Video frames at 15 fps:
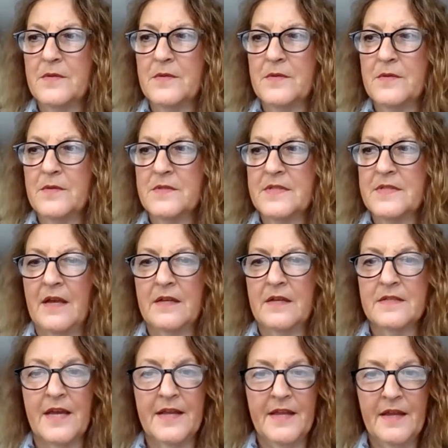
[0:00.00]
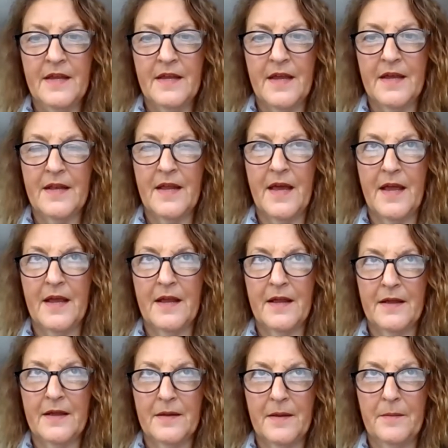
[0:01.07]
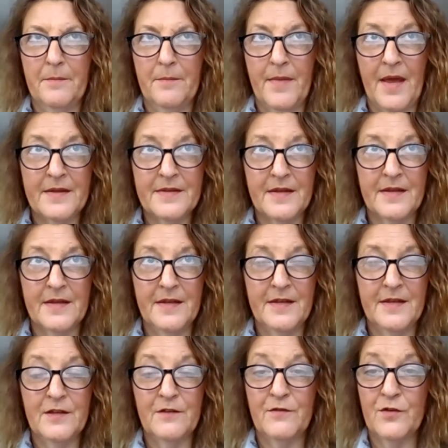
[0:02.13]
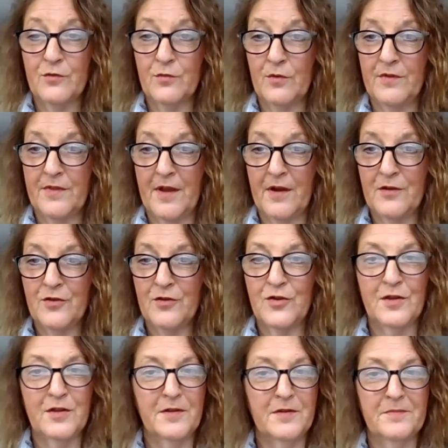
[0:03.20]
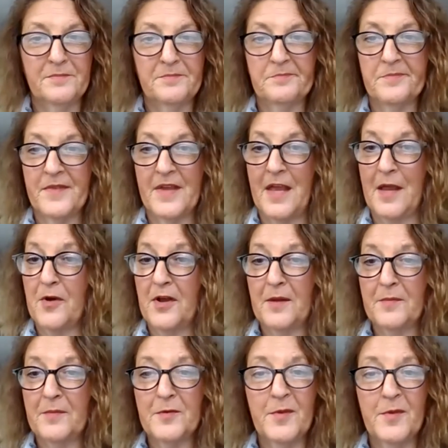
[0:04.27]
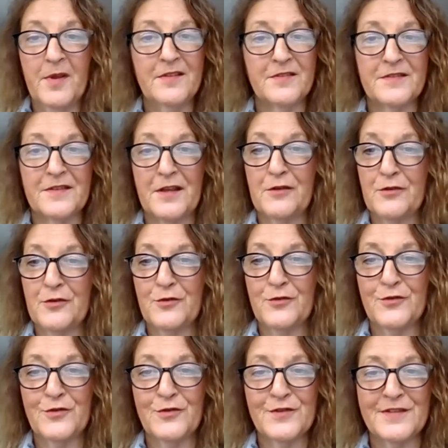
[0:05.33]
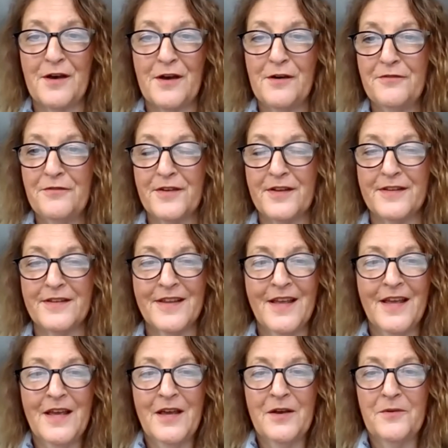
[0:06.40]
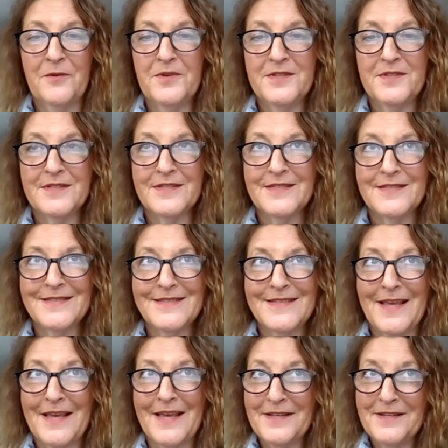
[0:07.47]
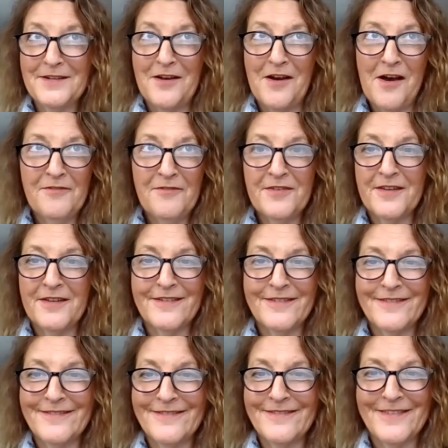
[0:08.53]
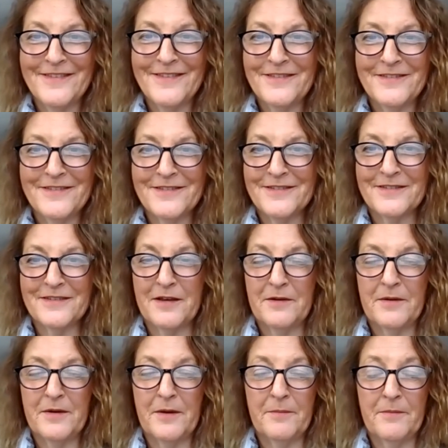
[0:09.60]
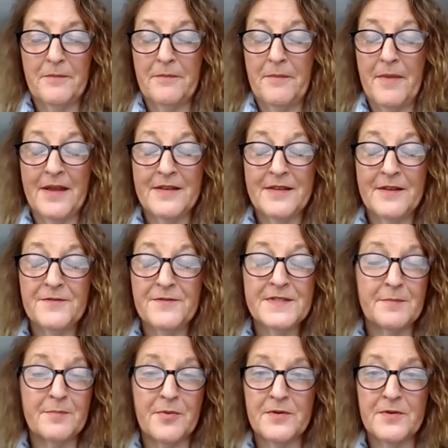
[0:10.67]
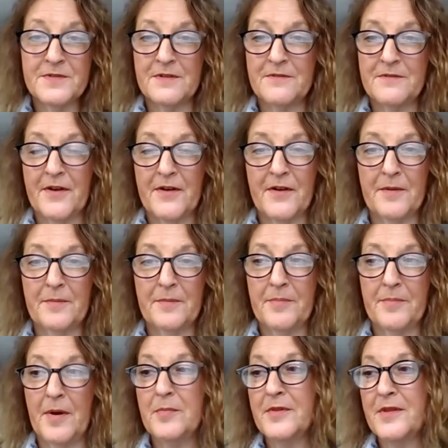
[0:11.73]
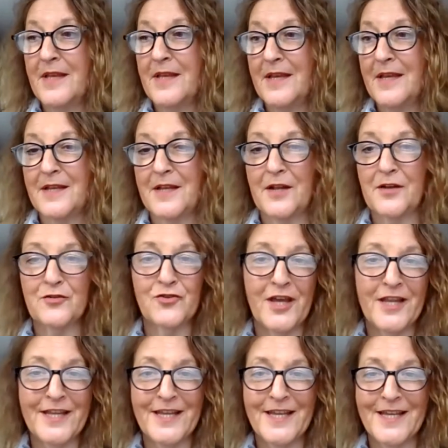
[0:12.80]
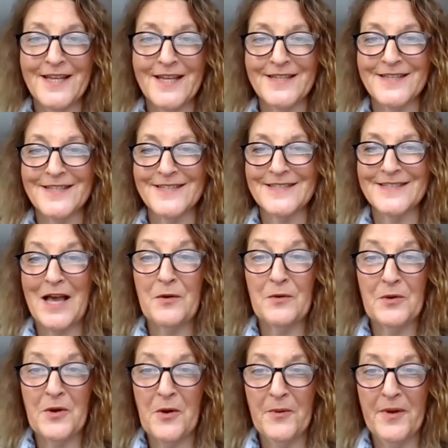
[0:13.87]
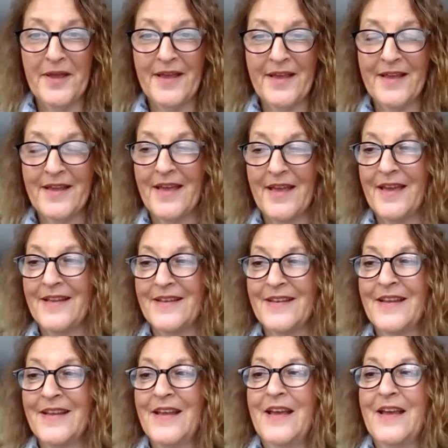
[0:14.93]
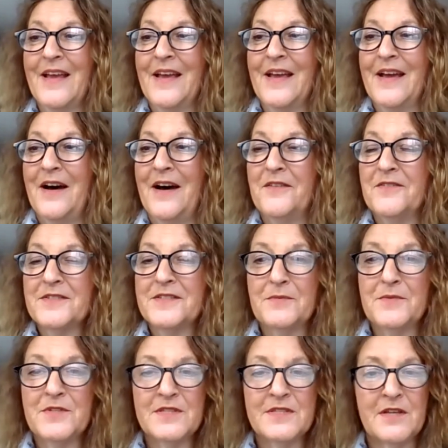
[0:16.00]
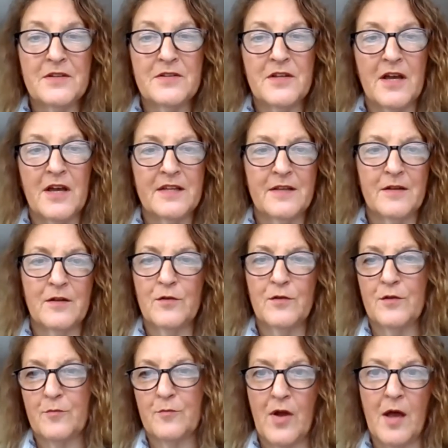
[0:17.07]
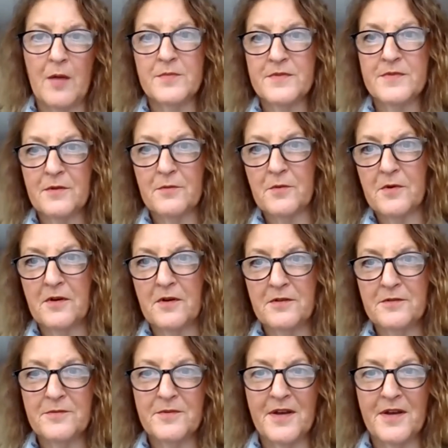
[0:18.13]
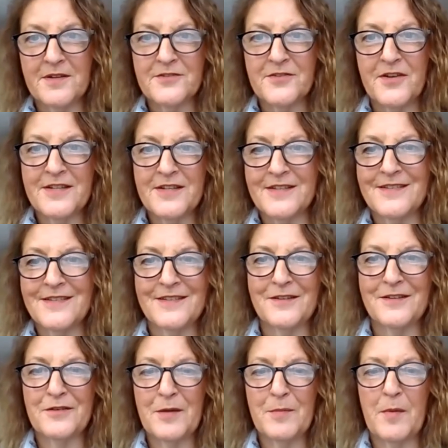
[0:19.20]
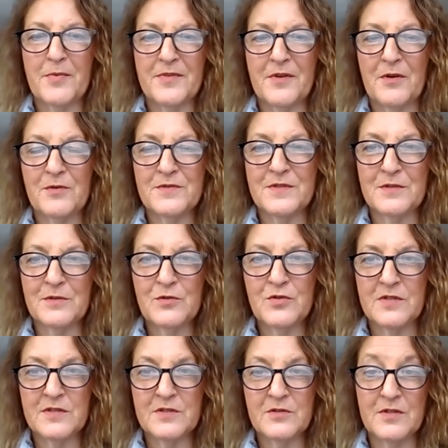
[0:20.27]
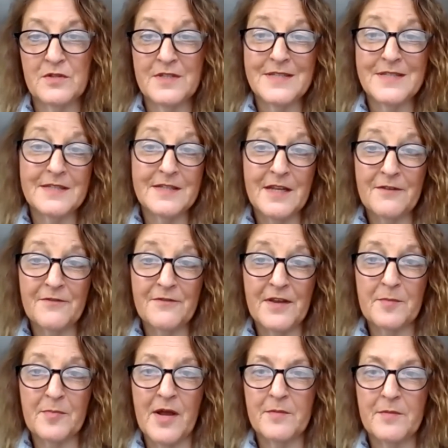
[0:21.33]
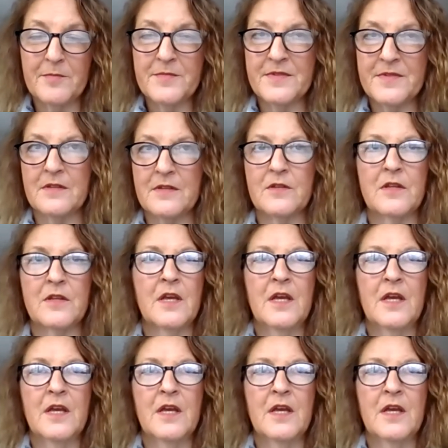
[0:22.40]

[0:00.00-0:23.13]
at a signing and I met an individual there. She came right up to me and just introduced herself, and we just hit it off. And she's just a magnificent person, very bubbly and energetic and just outgoing. And all of a sudden we just started talking, problems of the world. We all tried to, come up with our own solutions, or at least identify the problems. And